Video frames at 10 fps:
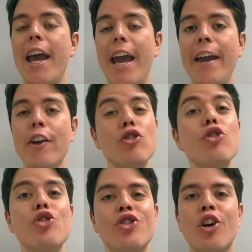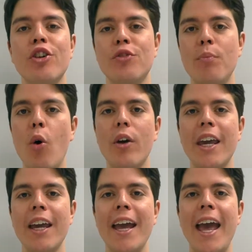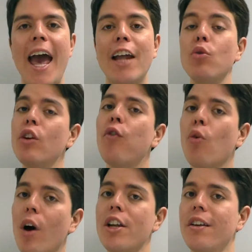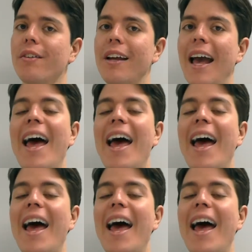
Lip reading: hey, you should start smoking and do it for 1 year.